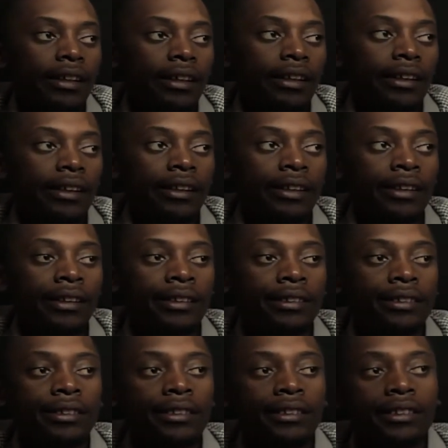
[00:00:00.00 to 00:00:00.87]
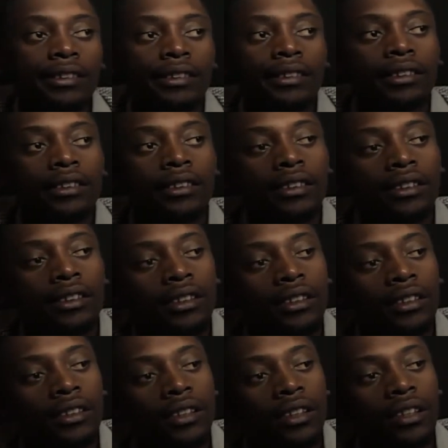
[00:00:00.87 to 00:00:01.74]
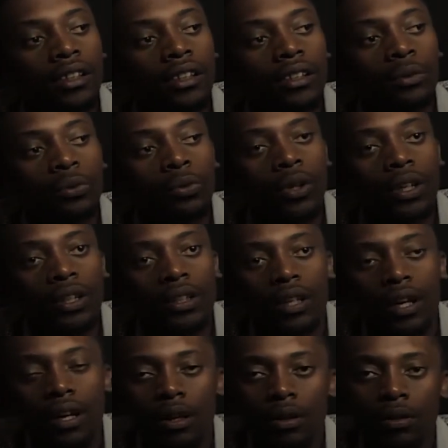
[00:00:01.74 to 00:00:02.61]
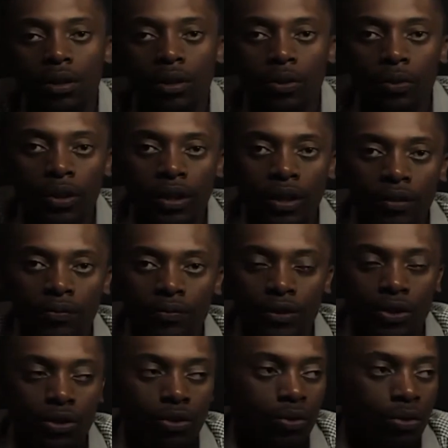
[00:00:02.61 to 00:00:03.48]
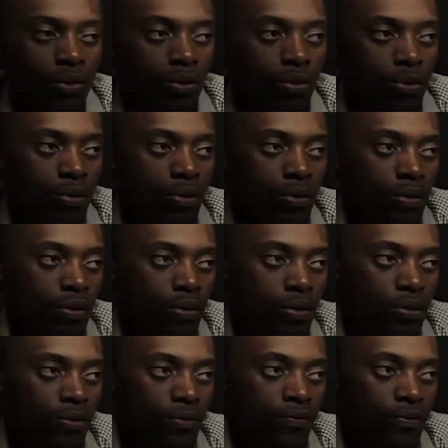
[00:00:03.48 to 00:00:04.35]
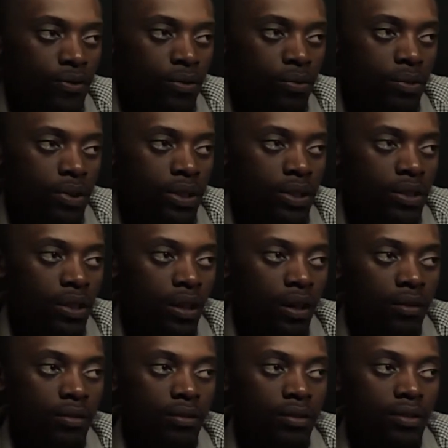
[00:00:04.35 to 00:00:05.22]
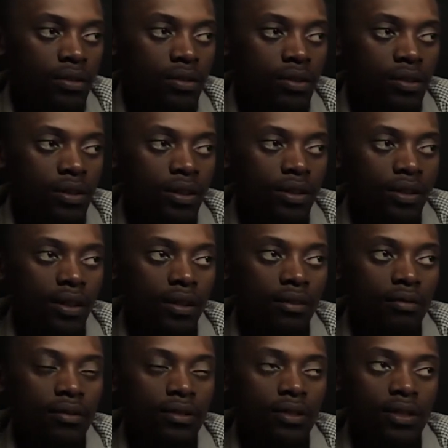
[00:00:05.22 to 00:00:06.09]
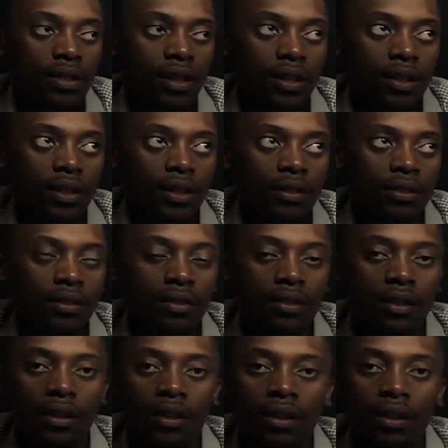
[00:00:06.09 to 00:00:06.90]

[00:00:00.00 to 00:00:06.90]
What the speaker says: And in 1 hour, we have a total of 3,600 seconds.